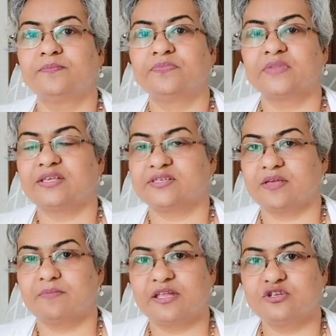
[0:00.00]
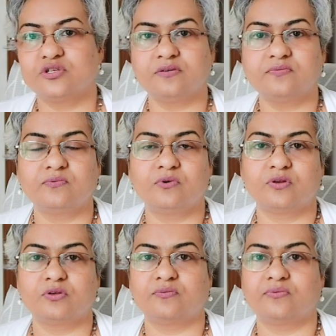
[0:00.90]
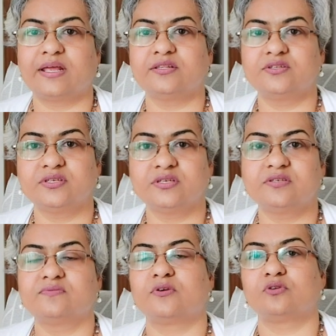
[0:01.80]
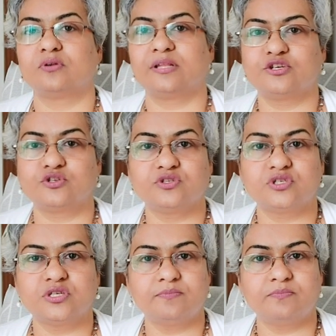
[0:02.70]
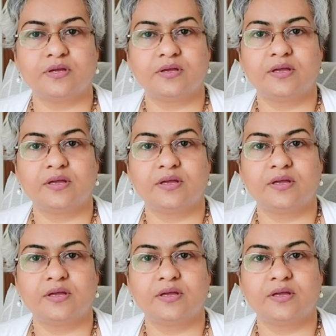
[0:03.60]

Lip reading: as I mentioned, for your finances, for your relationship,